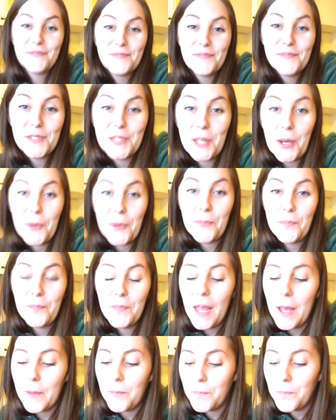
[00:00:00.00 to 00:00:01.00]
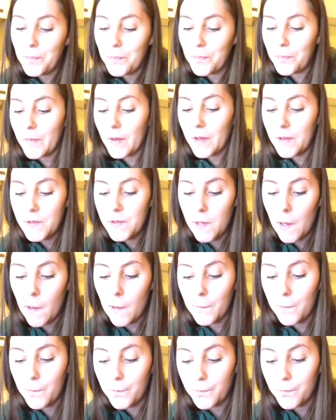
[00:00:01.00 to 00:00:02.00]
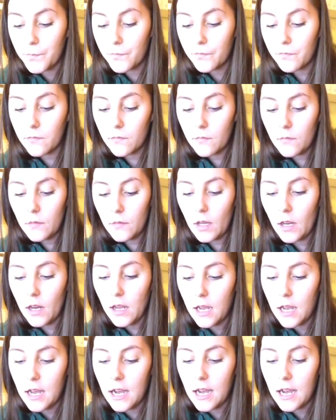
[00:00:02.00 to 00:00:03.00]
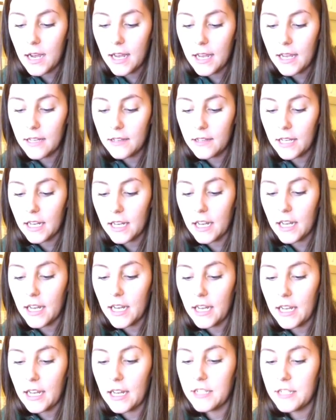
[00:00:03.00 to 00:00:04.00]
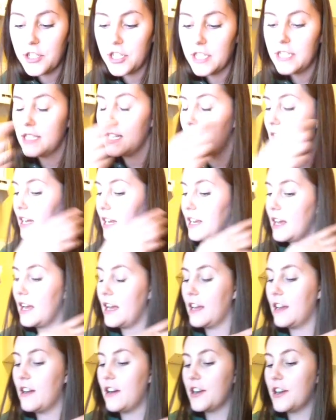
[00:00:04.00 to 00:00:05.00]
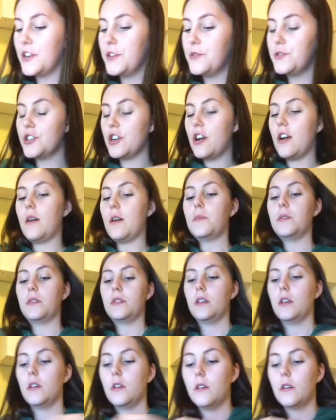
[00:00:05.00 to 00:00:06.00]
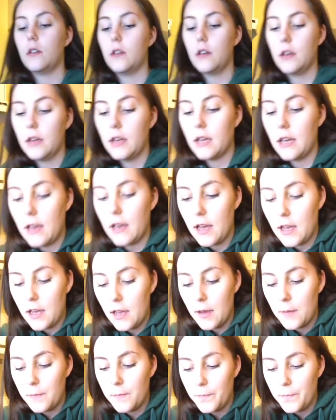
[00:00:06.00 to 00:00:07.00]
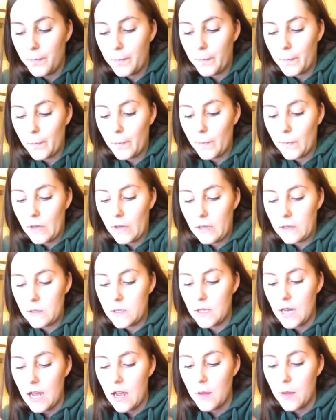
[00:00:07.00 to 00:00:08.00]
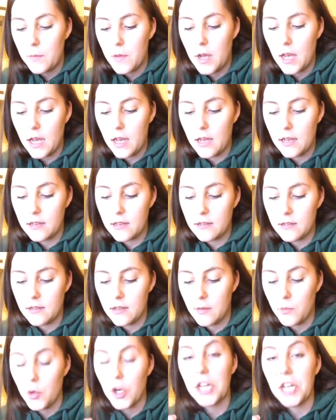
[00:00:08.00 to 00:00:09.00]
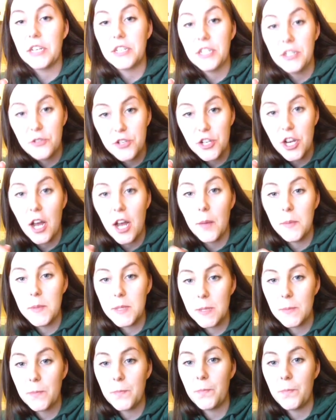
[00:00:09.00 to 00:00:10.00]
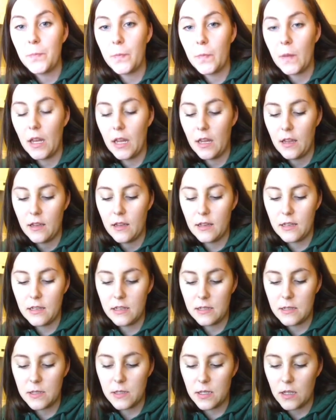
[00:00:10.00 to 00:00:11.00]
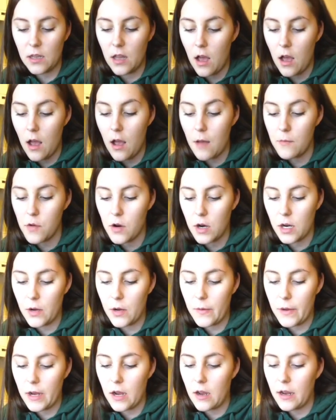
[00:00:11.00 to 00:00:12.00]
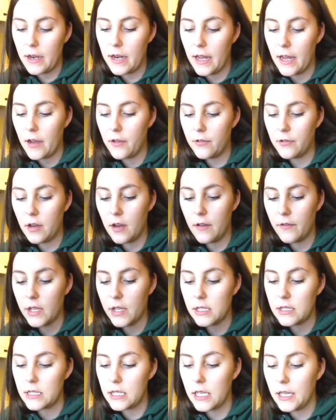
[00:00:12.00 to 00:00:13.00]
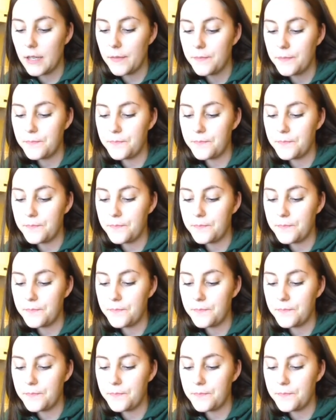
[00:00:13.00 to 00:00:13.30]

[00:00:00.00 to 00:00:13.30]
So, yeah. So, like I had just said, I got a new job. So now I'm working 2 jobs. So there's a lot more going on now, obviously.